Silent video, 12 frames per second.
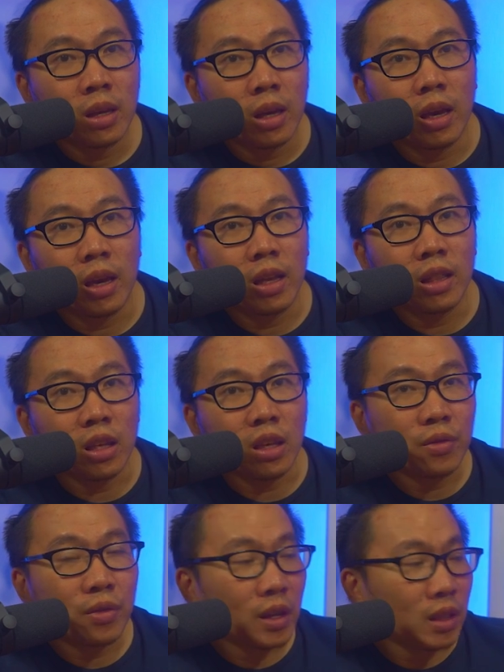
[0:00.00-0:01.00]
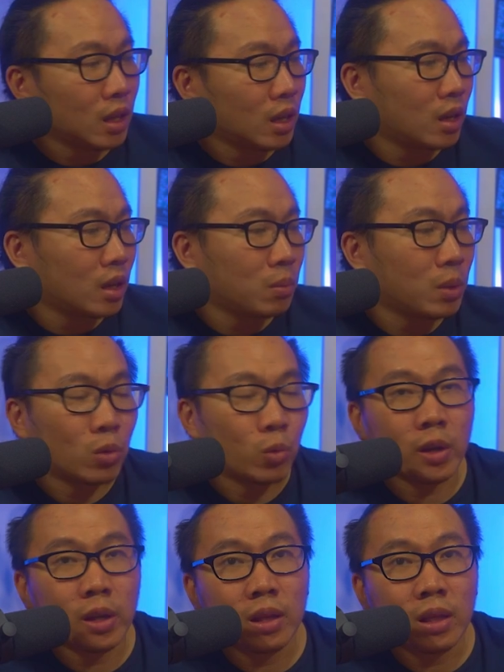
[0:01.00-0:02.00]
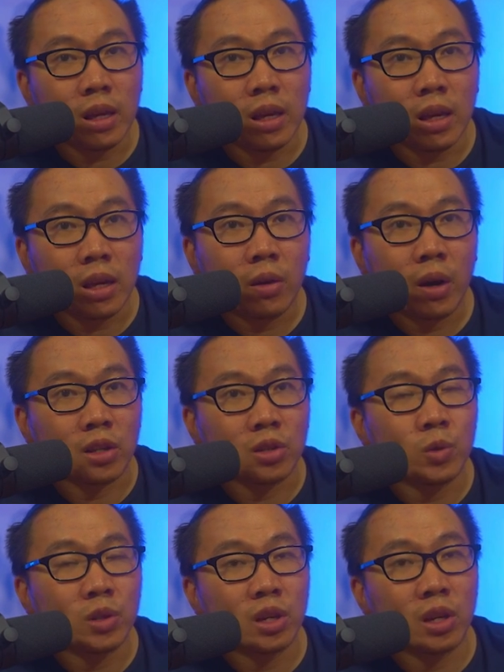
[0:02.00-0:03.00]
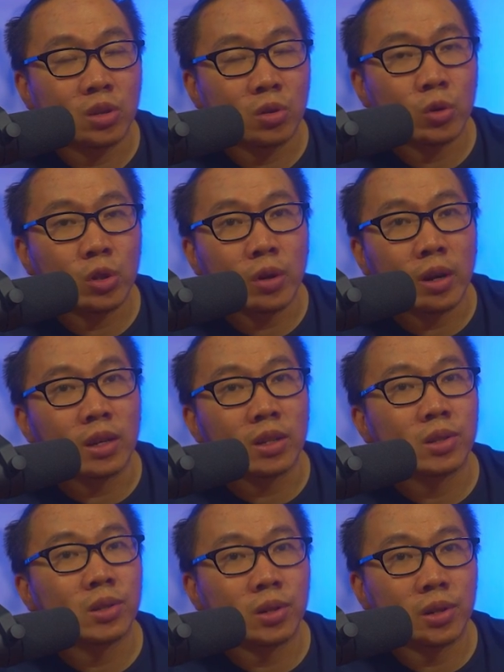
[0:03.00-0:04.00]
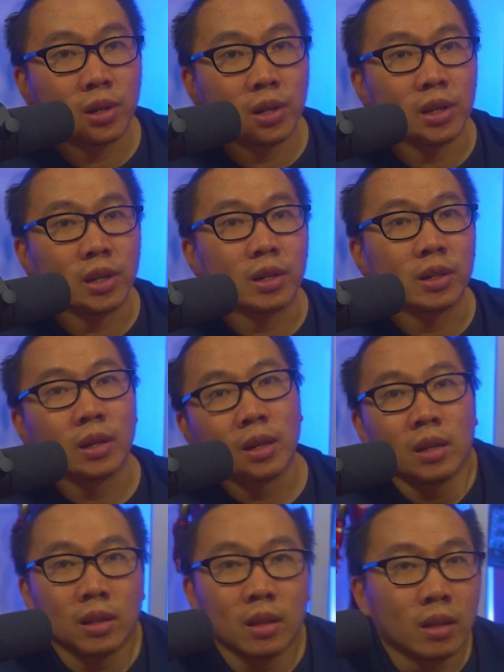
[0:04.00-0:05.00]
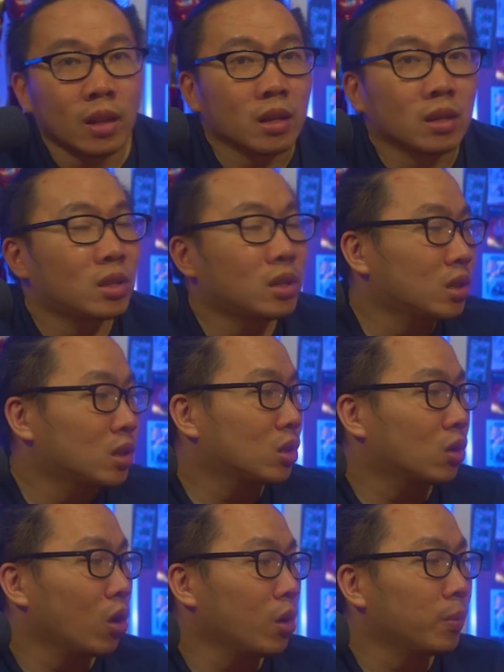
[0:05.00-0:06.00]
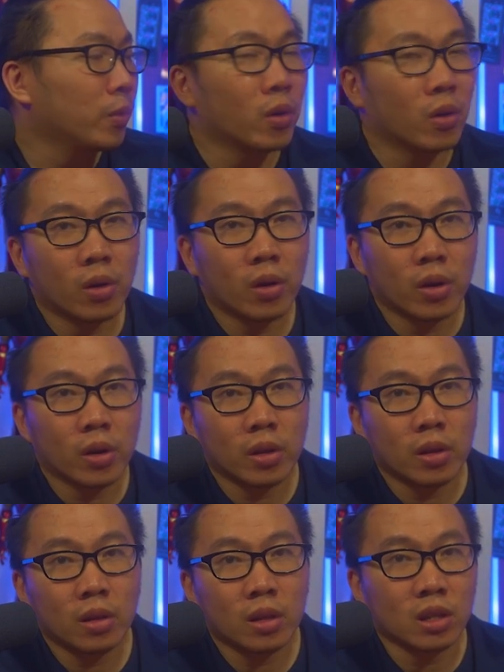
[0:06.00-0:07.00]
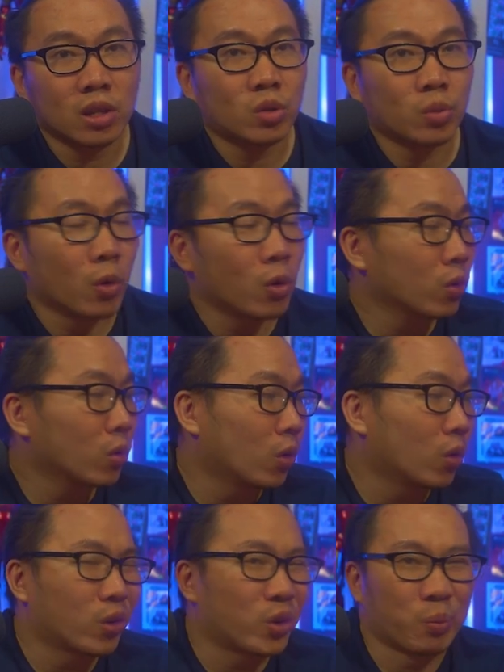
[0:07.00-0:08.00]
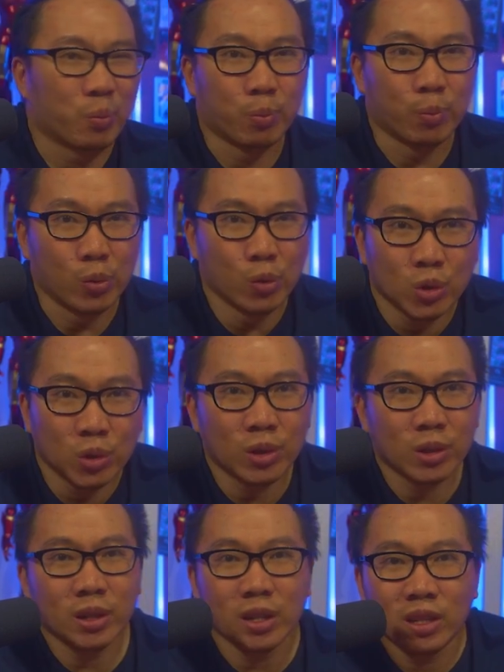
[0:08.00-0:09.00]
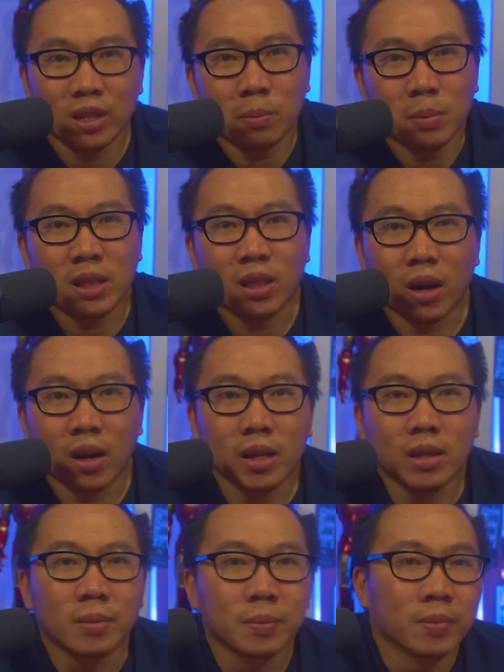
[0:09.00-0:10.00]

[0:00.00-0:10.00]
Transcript: and even in between the cracks, which I showed you guys earlier. Next, the sculpt on this smoke or booster is a bit odd.